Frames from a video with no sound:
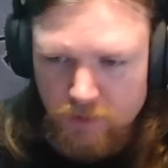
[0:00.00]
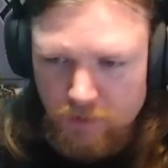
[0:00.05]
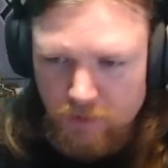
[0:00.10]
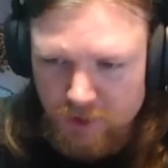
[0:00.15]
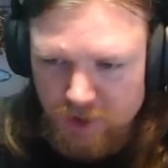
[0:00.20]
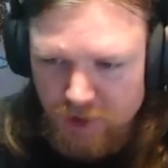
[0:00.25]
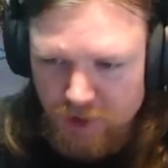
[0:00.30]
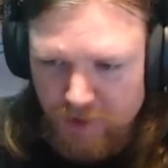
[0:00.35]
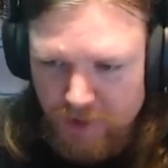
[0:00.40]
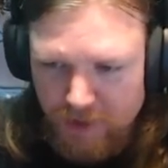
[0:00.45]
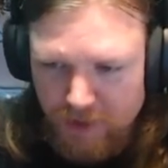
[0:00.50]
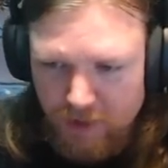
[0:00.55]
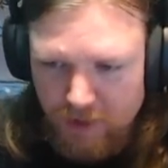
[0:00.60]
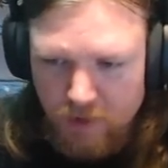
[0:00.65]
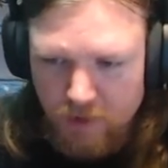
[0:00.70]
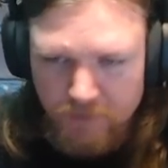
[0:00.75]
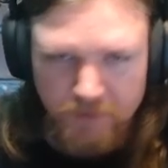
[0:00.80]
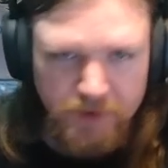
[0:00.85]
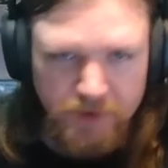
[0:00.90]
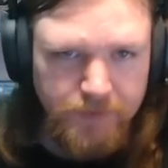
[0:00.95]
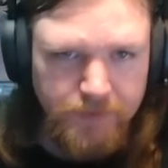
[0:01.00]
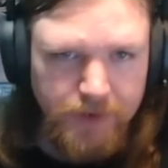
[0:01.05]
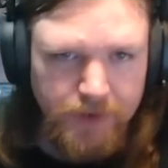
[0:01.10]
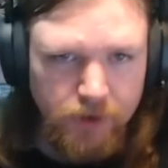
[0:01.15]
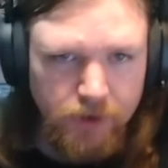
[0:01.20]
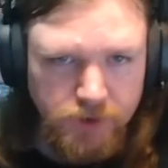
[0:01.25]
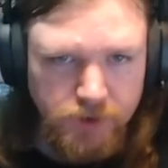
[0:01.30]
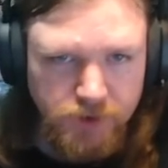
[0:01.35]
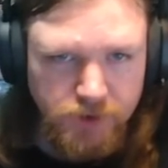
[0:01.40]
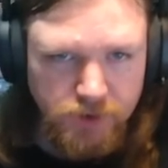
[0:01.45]
I show an income
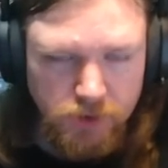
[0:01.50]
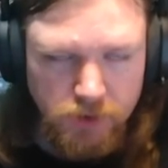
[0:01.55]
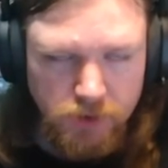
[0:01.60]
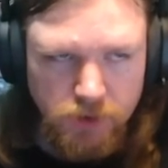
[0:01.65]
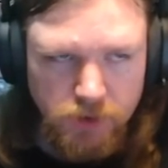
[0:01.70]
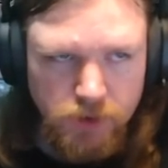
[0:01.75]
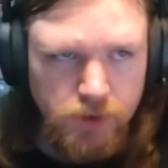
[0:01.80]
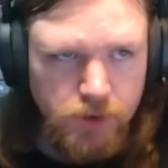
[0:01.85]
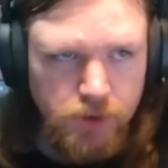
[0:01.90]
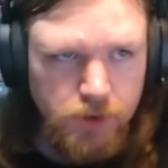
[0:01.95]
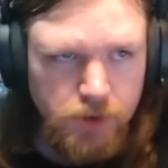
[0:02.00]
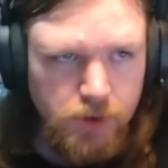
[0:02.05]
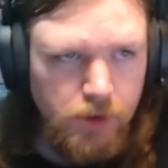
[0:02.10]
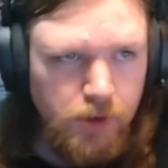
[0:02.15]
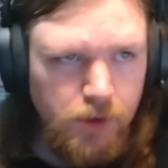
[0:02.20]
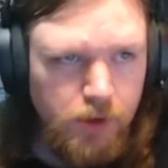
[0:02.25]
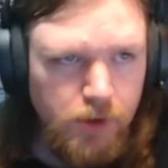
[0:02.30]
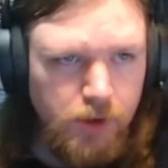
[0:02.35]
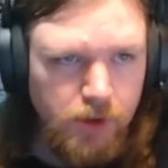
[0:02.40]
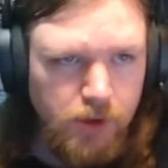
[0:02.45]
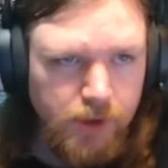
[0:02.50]
comparison? I